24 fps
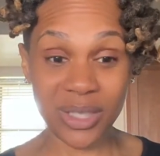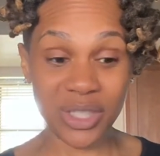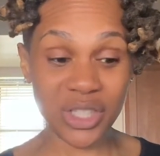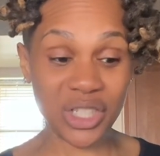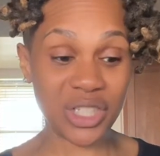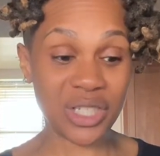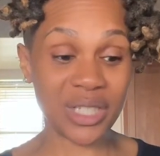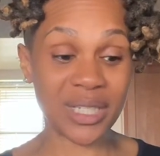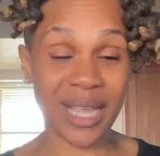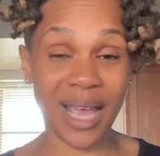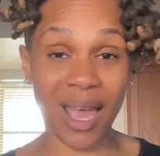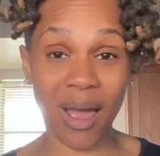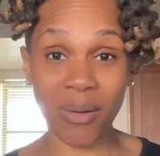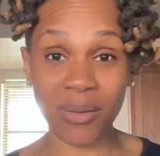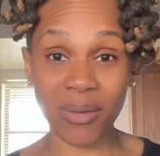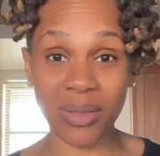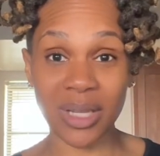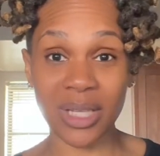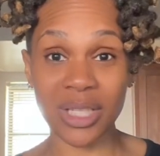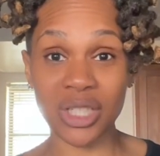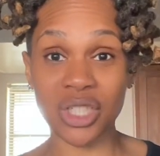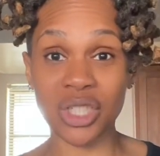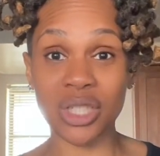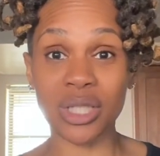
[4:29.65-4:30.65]
She's
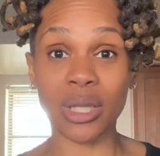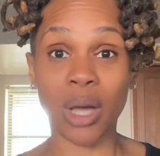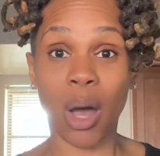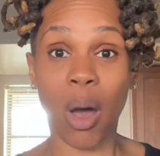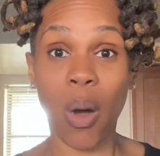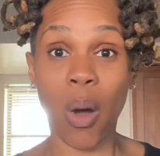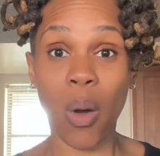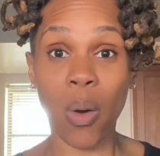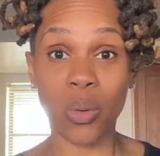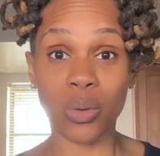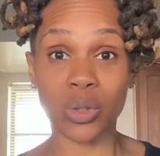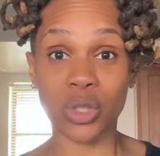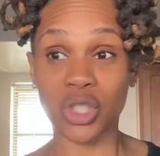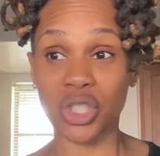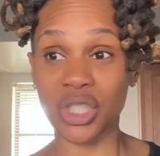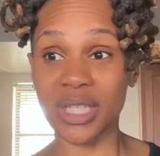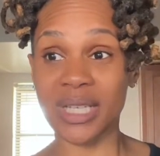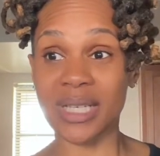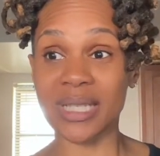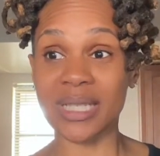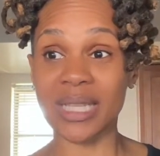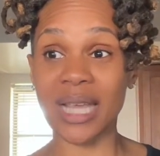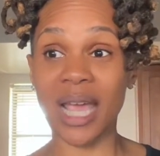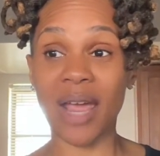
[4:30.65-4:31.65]
healthy. She's whole.
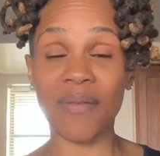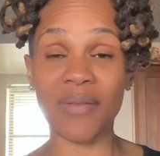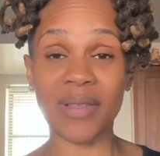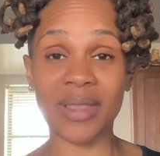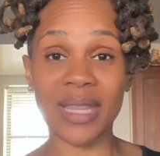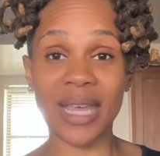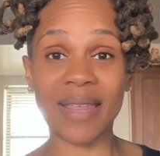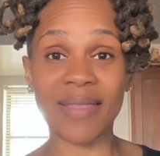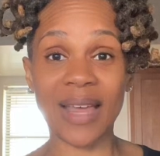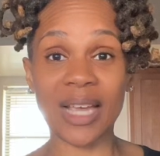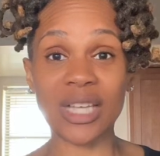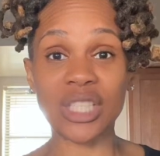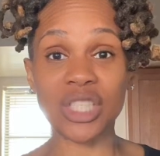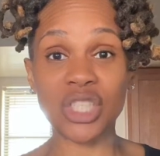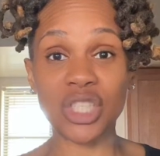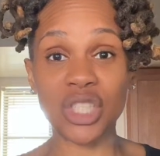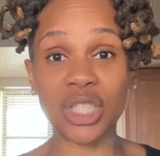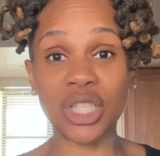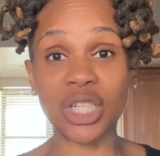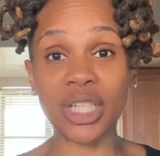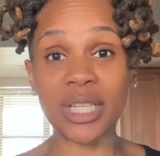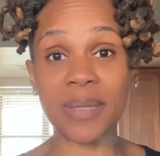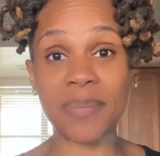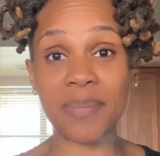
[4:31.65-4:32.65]
She is everything that she
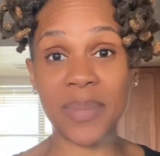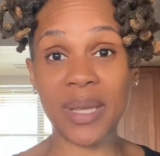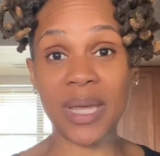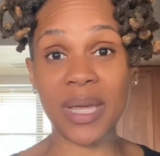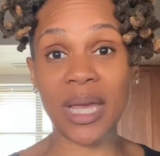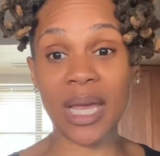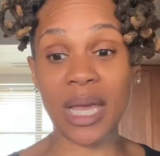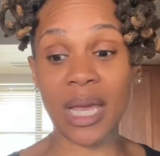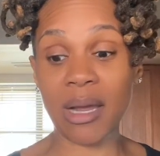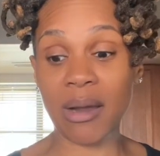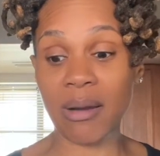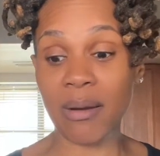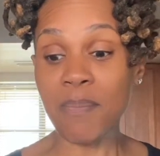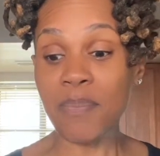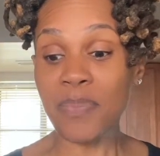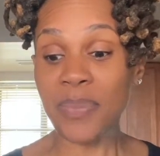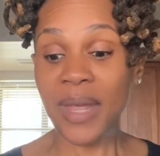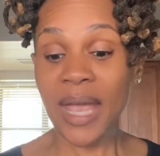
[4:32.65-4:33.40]
couldn't be here.